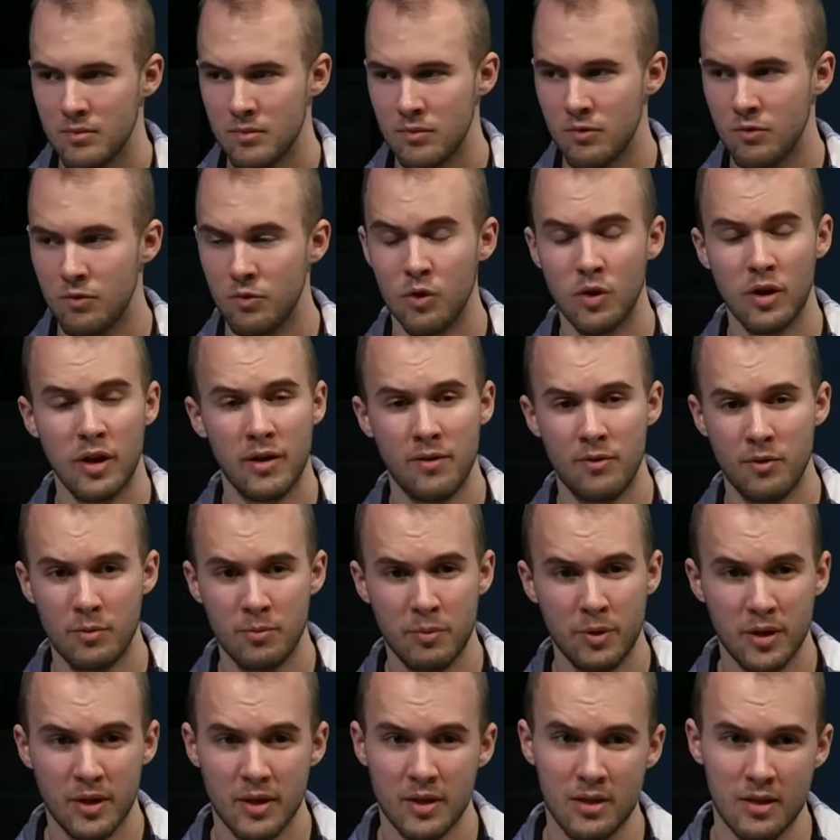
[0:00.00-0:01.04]
For
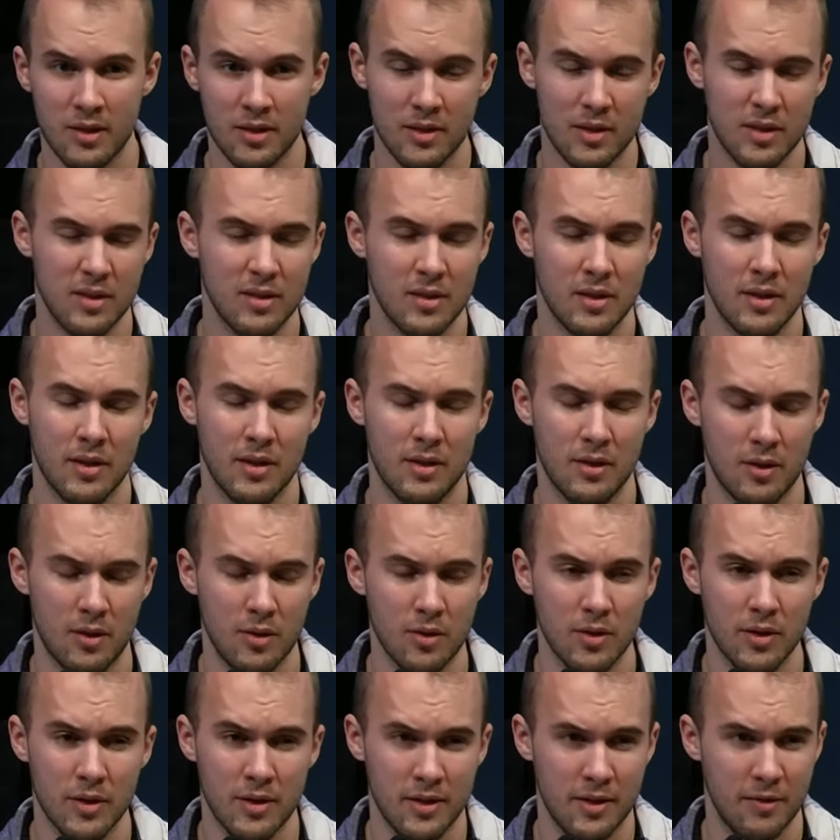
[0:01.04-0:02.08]
everybody this is gonna
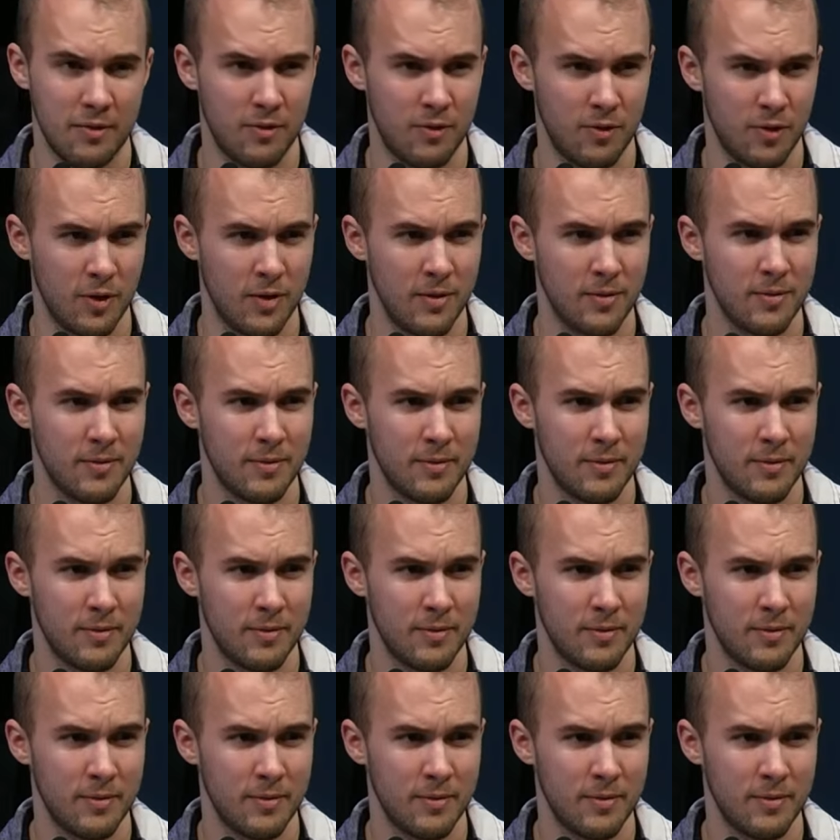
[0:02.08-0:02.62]
look different.